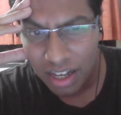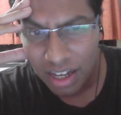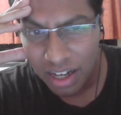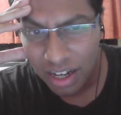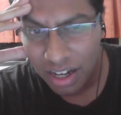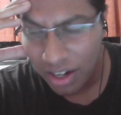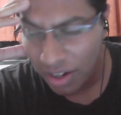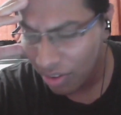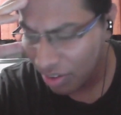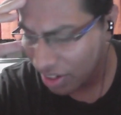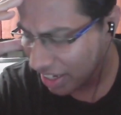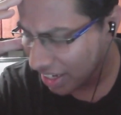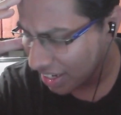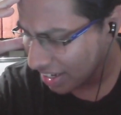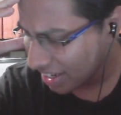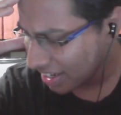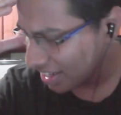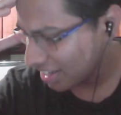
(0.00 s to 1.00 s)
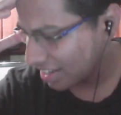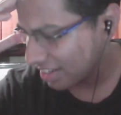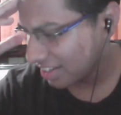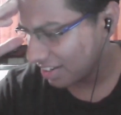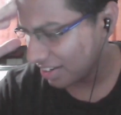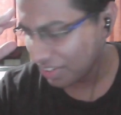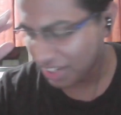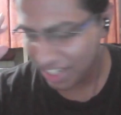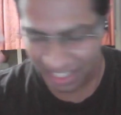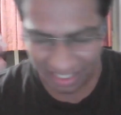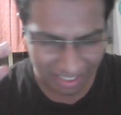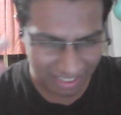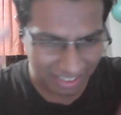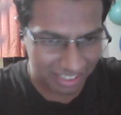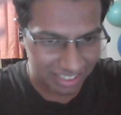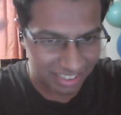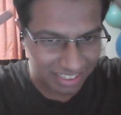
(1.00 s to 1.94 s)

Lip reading: Okay, this is